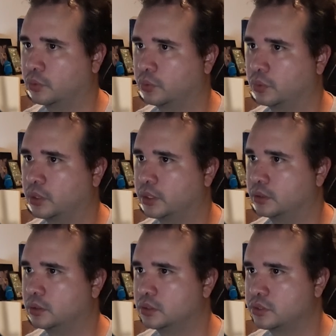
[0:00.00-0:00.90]
we were
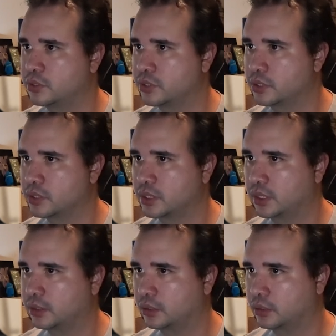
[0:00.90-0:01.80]
in just a
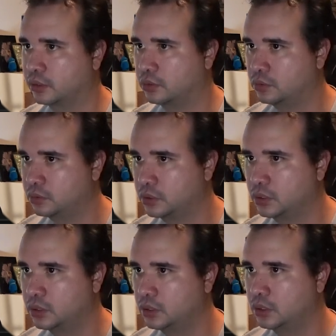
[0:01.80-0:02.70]
second ago.
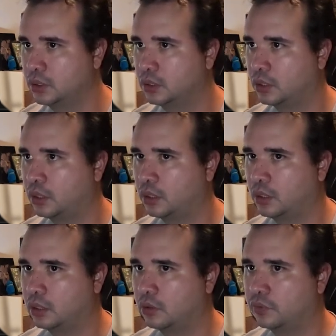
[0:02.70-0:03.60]

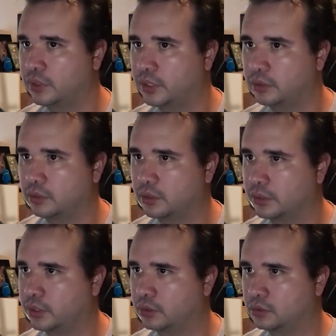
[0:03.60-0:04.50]
Over here, there
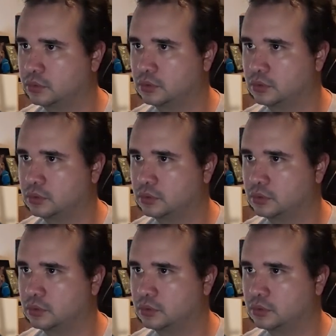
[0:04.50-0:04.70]
you go.